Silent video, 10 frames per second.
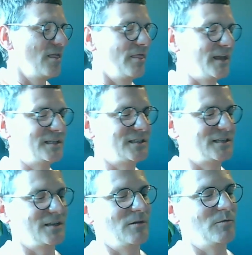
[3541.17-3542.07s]

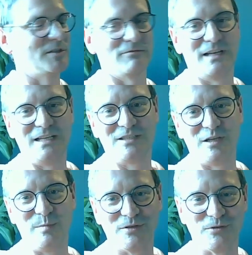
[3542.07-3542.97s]
this was a really
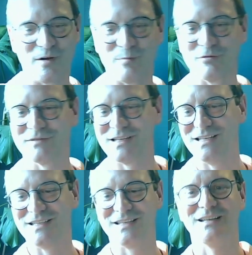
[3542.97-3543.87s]
super enjoyable
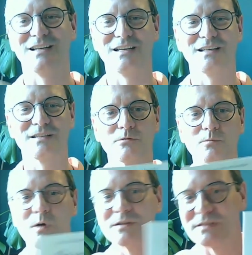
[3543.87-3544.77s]
read. It's
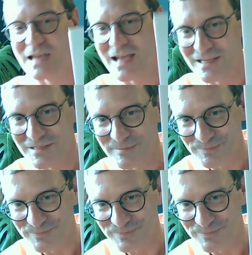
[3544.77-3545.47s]
called Wonderland.